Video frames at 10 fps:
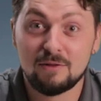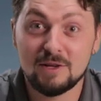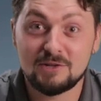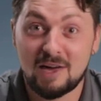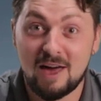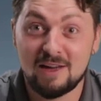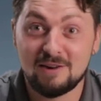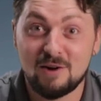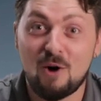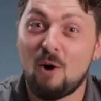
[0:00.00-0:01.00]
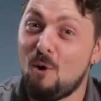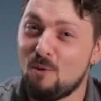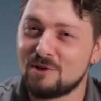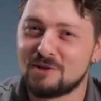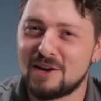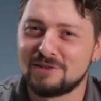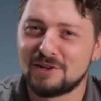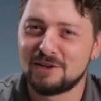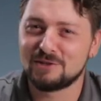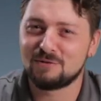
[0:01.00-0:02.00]
This cat always lands
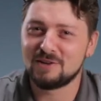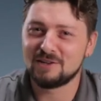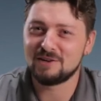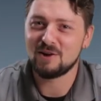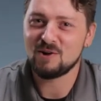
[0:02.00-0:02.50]
on its feet.